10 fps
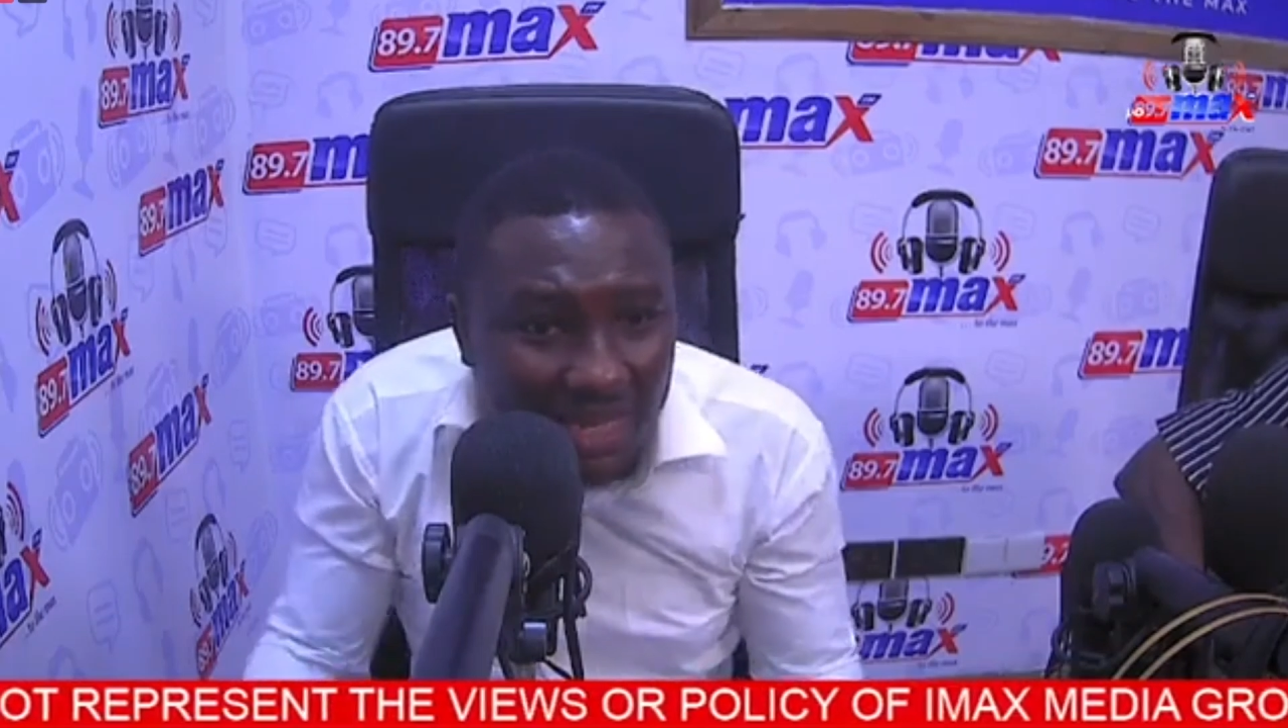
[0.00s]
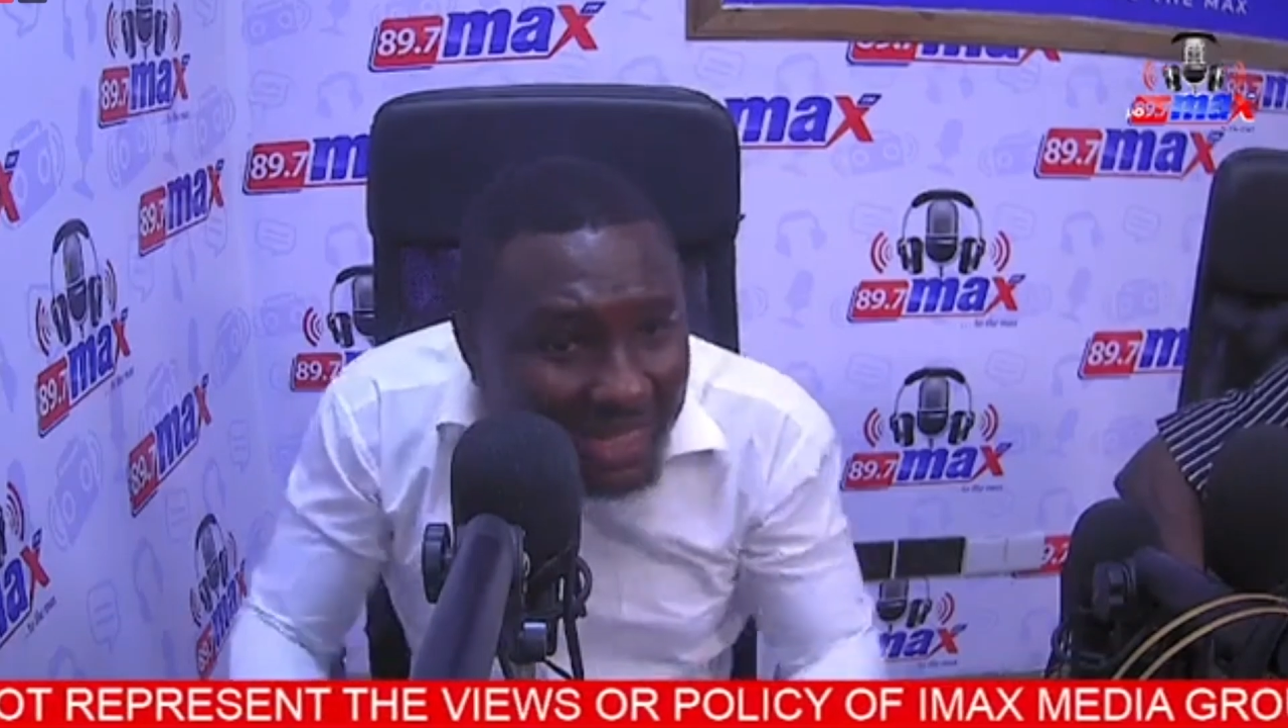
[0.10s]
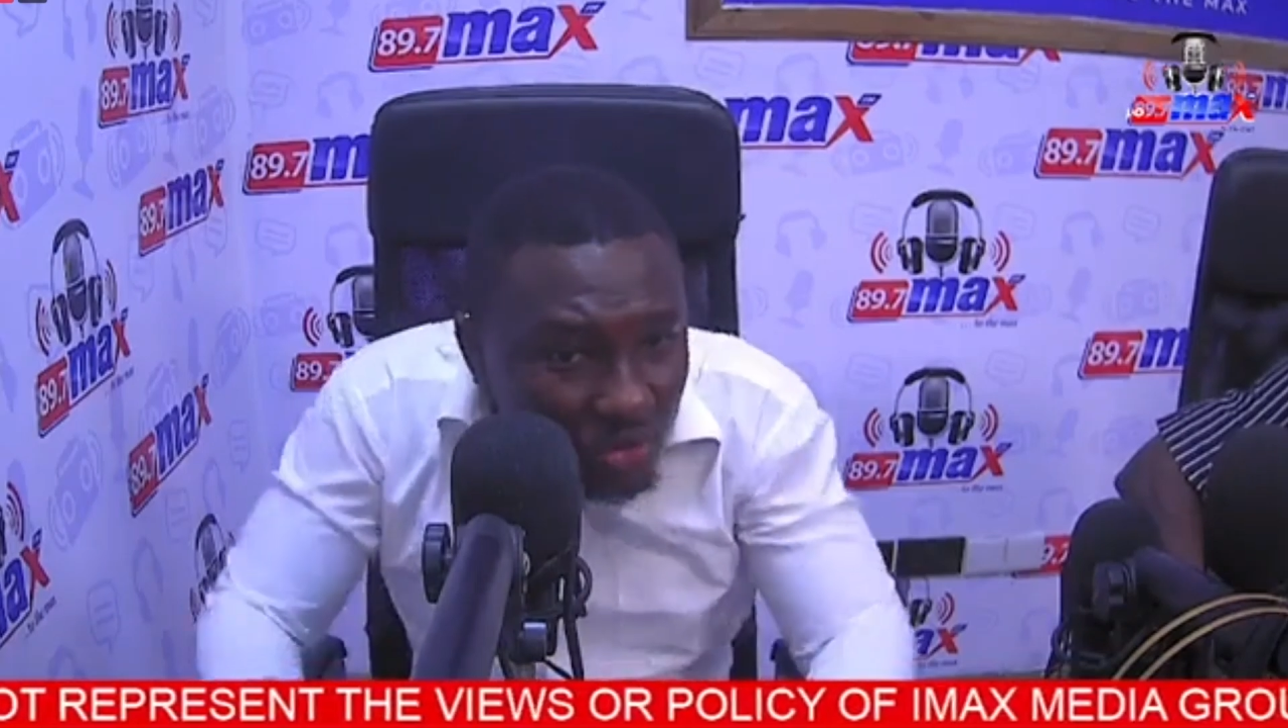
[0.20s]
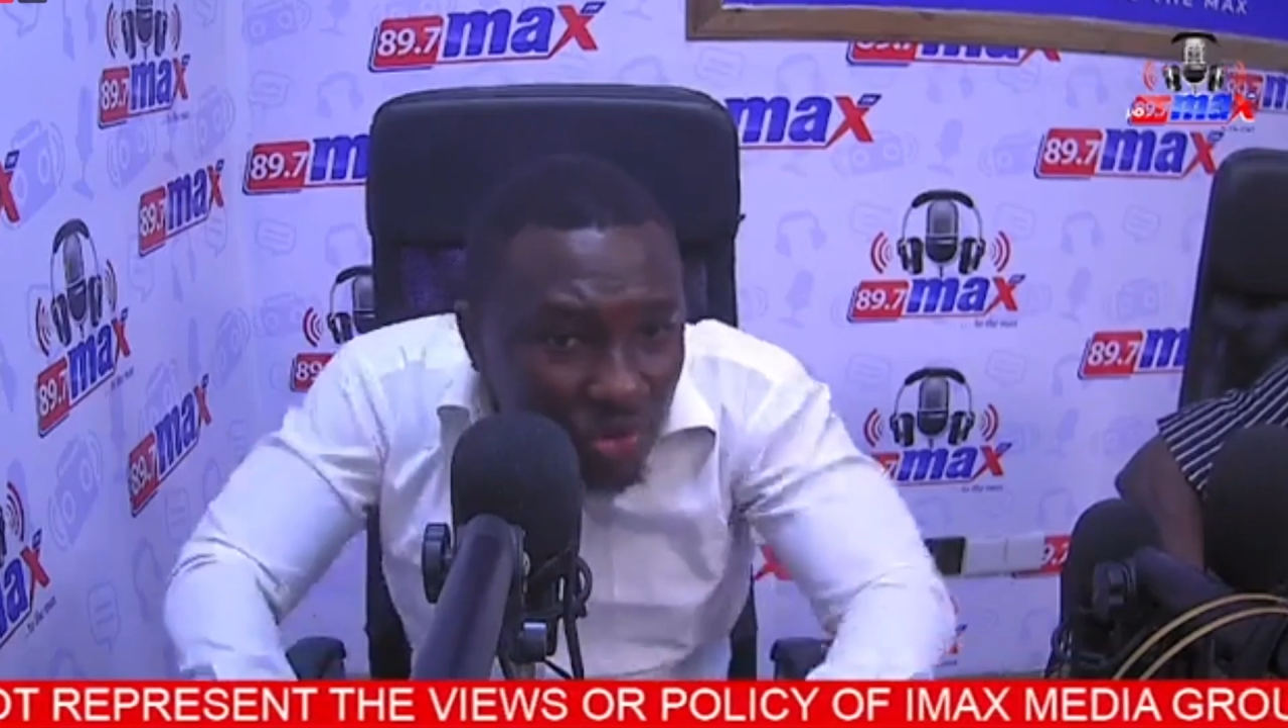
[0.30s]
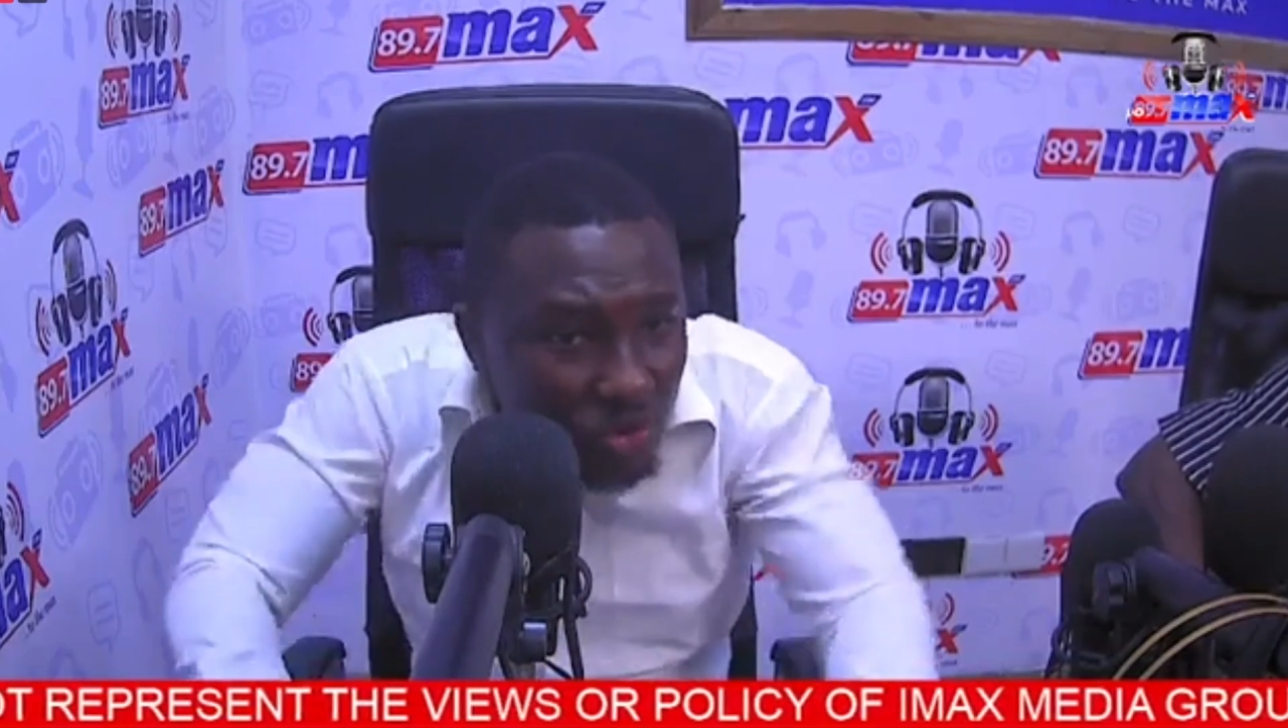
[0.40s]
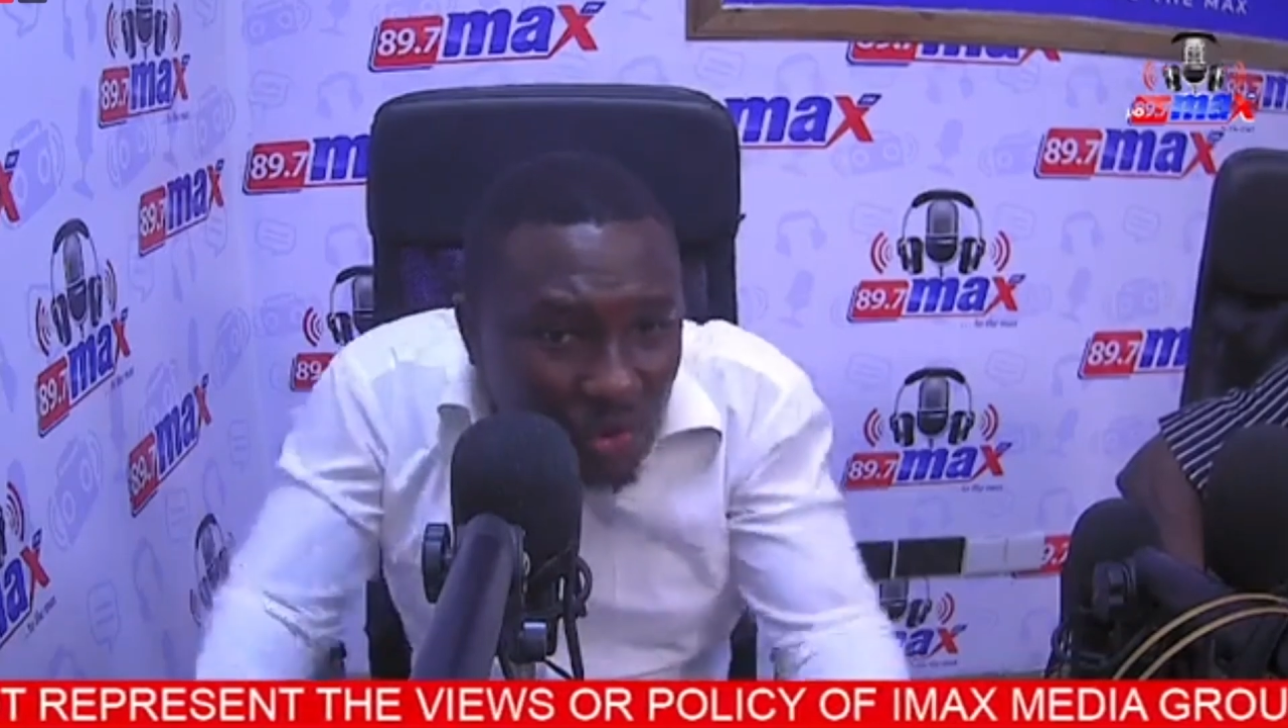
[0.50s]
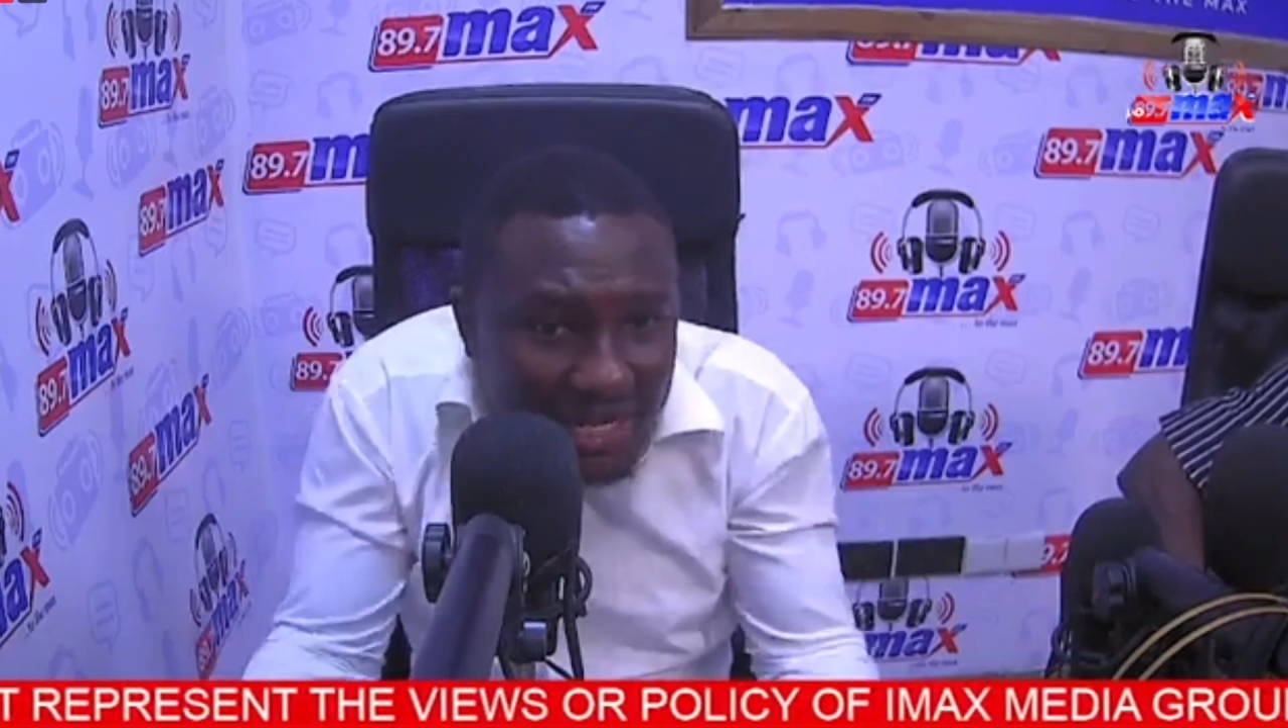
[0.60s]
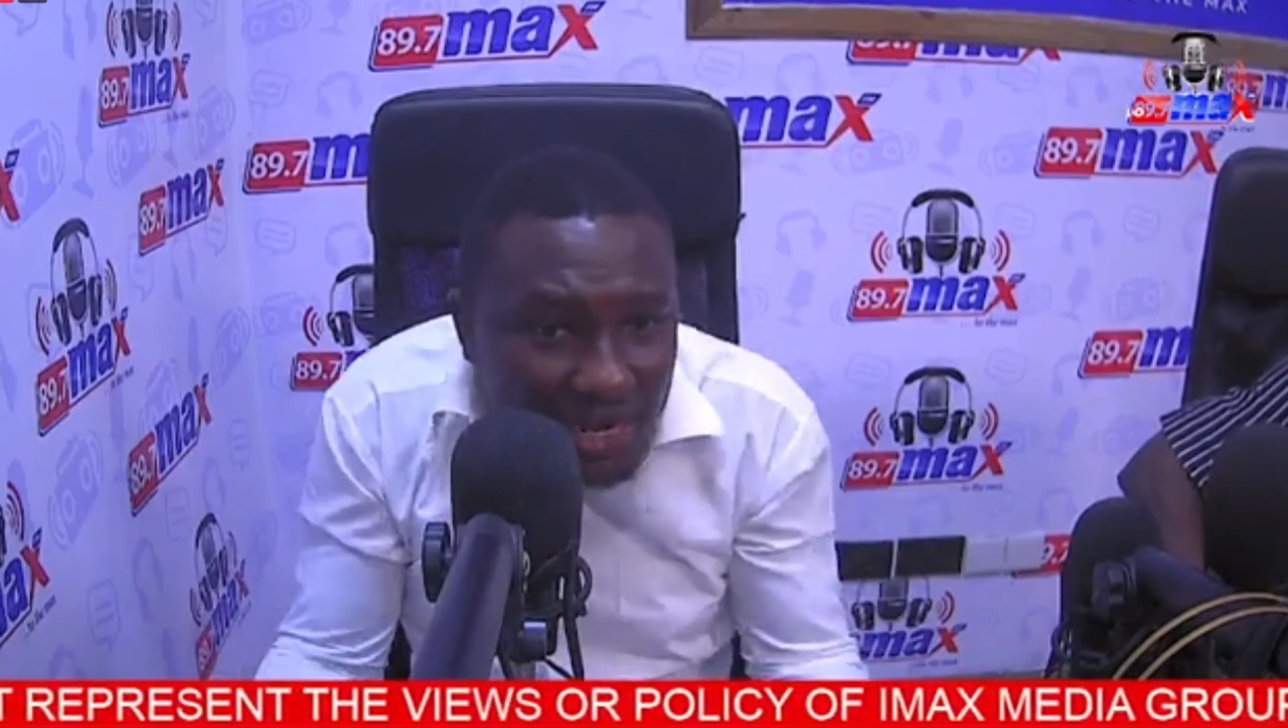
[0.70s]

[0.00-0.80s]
just don't know what